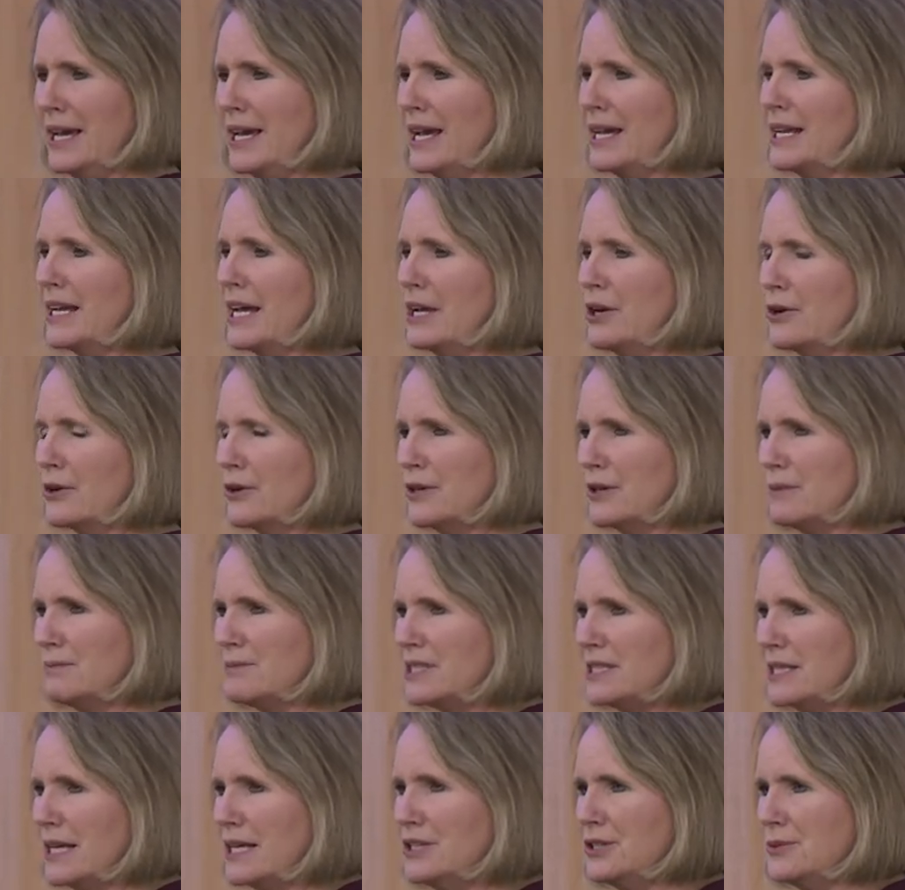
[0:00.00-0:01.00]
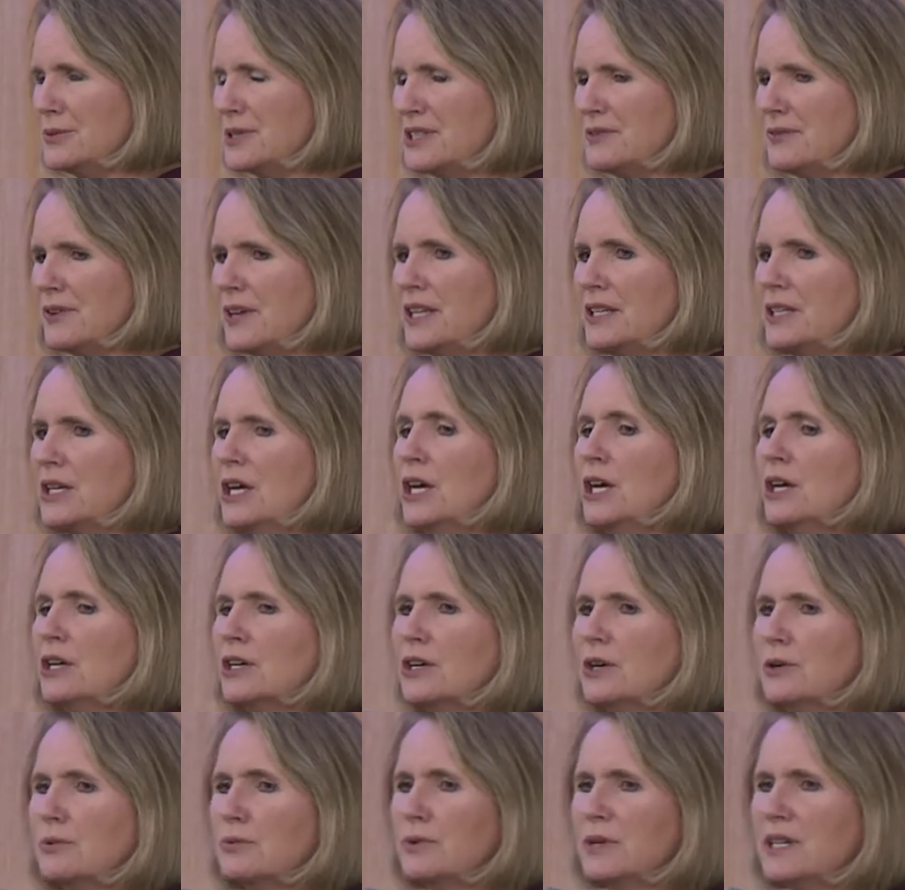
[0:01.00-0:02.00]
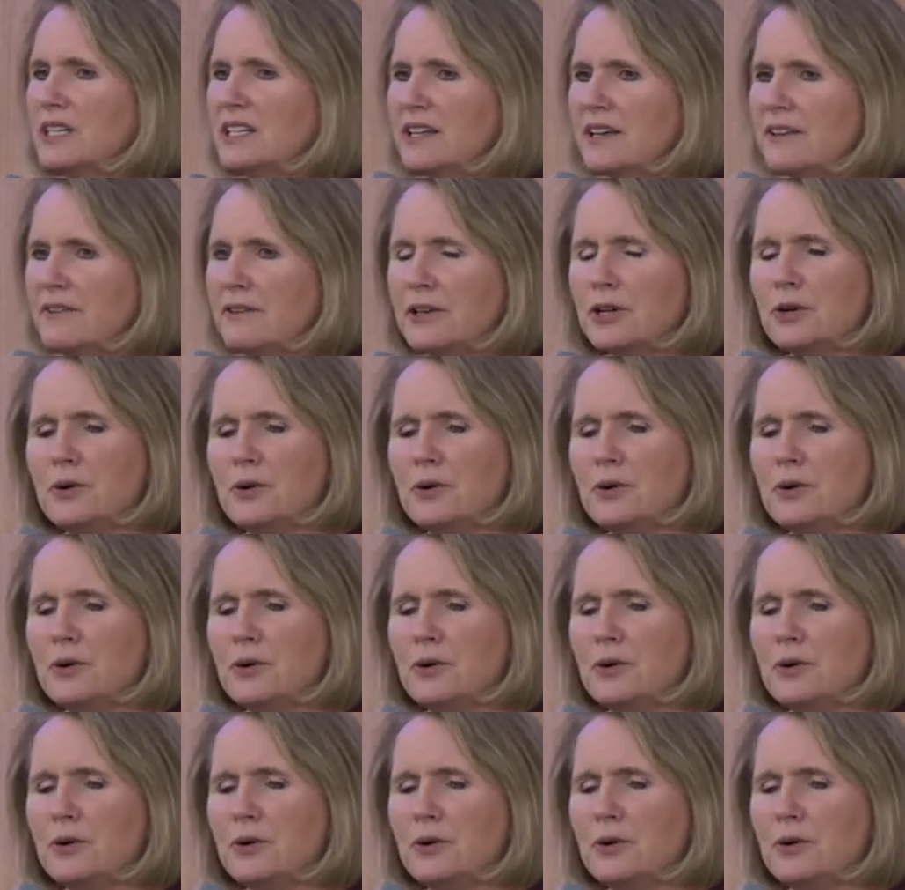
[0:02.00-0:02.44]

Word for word: and I heard him say to his friend, Go really